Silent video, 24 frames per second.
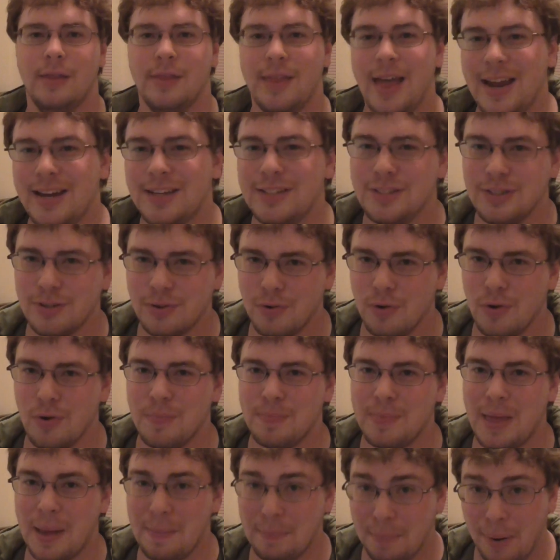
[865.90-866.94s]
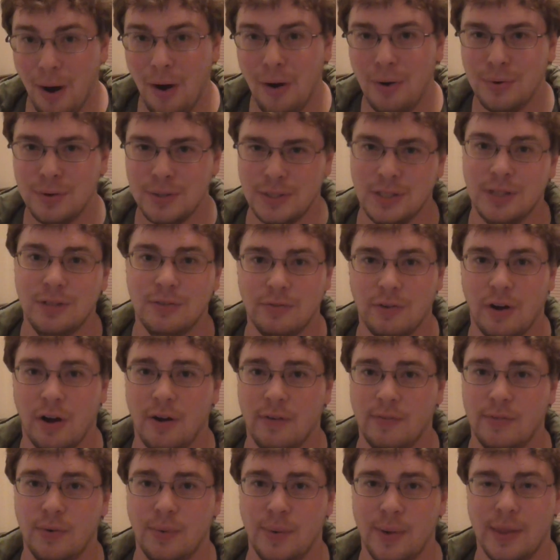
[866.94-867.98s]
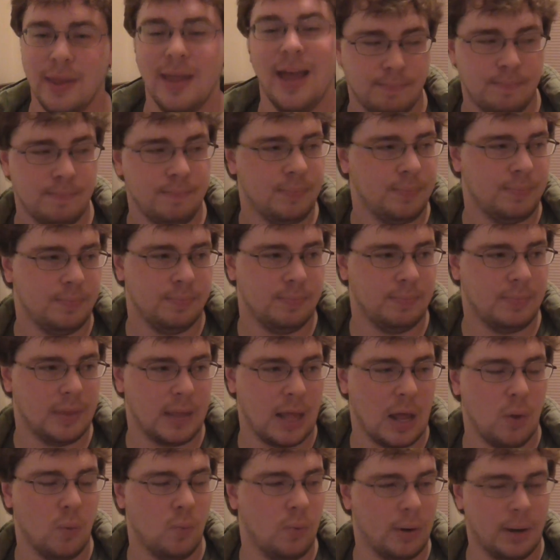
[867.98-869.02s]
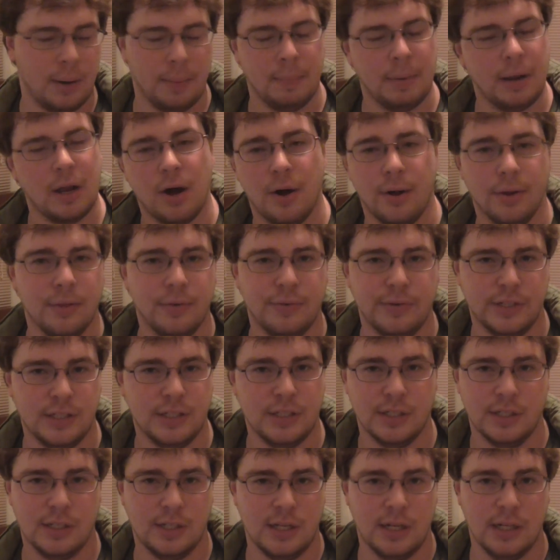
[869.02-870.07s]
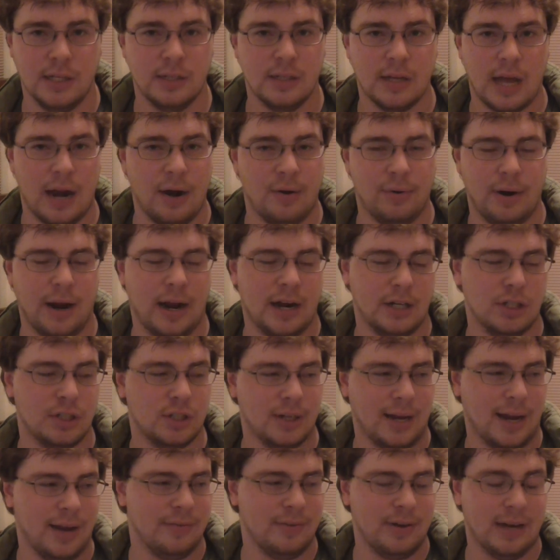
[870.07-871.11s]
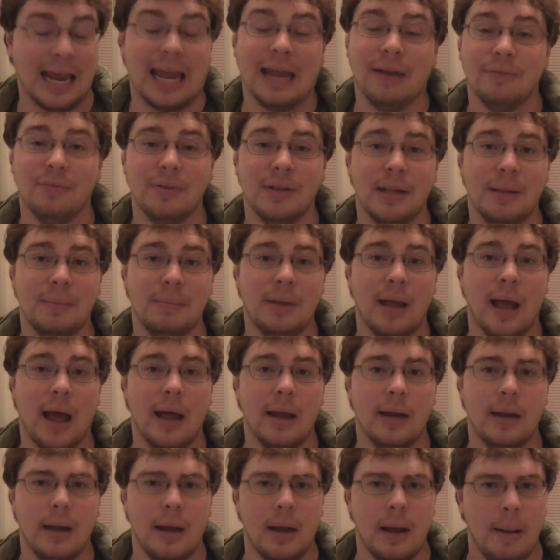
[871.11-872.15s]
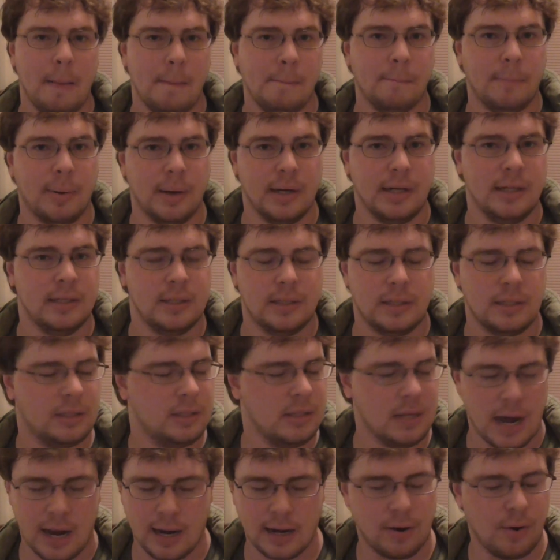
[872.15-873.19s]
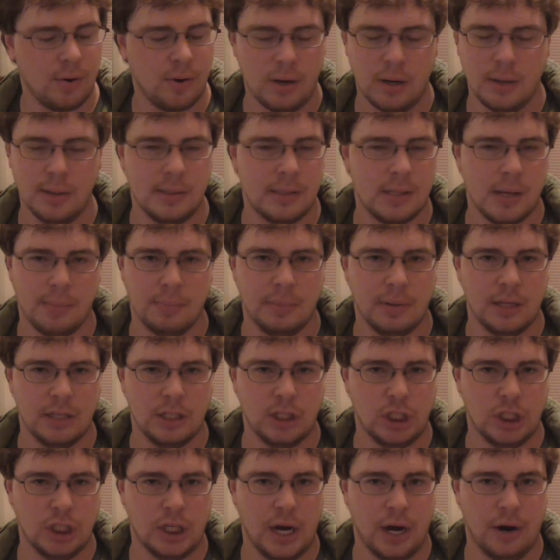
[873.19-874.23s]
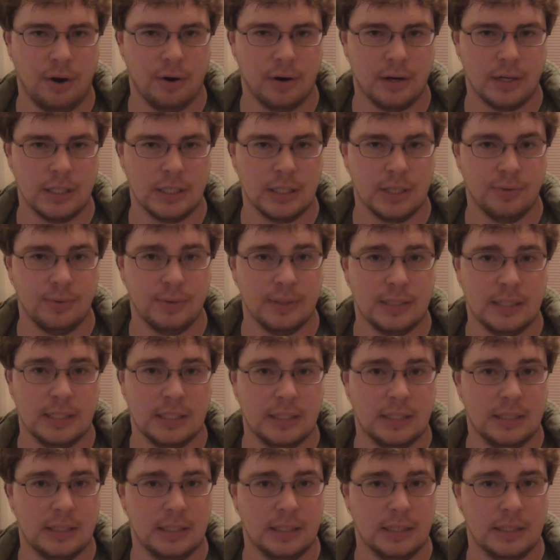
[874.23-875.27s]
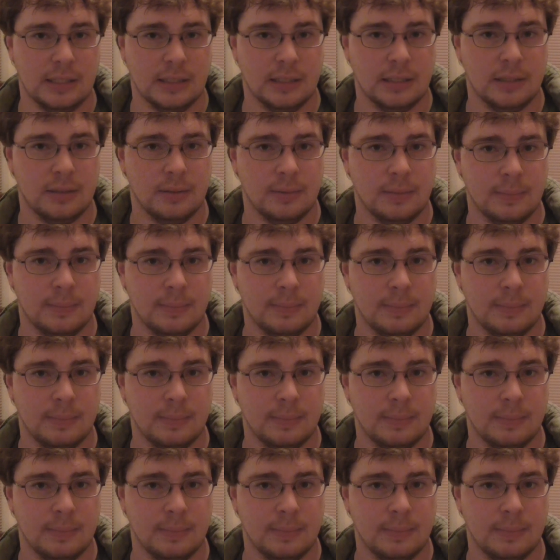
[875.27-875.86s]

That is the group that Poe's involved with. They wouldn't be called the Resistance. I don't actually have a name for them yet, but it's not going to be something as generic as the Resistance.